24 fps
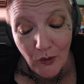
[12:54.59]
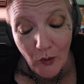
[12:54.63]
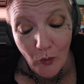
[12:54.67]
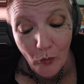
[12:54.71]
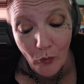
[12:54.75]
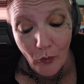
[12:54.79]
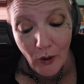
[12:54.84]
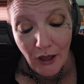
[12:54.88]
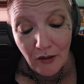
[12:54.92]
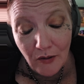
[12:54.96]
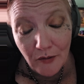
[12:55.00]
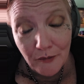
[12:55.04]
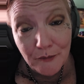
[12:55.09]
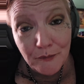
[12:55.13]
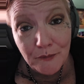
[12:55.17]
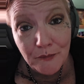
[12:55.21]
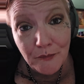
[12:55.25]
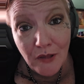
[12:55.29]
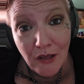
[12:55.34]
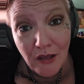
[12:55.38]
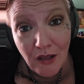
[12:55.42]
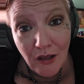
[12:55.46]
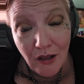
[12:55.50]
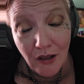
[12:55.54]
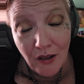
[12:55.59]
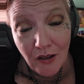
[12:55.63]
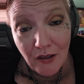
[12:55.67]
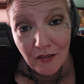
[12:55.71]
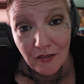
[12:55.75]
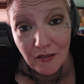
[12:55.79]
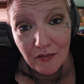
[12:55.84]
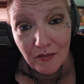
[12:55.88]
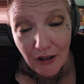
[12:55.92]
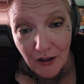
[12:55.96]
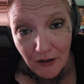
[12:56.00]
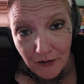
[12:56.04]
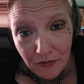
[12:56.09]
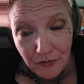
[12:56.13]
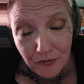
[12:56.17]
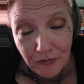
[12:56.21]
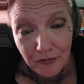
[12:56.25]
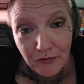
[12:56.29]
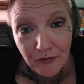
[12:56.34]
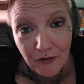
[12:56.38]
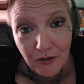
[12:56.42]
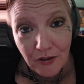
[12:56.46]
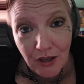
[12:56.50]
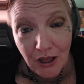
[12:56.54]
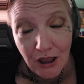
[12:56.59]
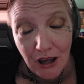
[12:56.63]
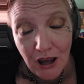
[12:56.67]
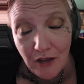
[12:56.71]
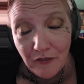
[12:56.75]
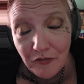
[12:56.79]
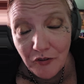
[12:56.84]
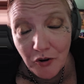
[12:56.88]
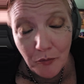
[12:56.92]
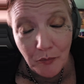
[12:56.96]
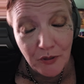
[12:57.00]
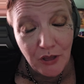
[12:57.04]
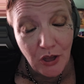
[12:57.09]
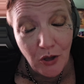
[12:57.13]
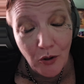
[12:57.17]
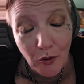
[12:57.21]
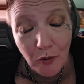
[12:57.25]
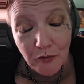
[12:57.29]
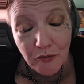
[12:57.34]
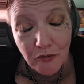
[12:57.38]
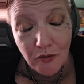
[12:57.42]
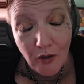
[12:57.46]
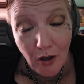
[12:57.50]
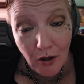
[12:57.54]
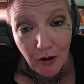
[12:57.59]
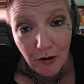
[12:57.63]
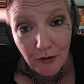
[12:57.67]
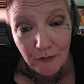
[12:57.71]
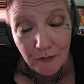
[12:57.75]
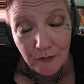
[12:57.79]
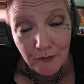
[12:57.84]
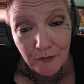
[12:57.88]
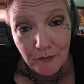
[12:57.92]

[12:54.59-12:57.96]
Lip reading: well, life inevitably goes on.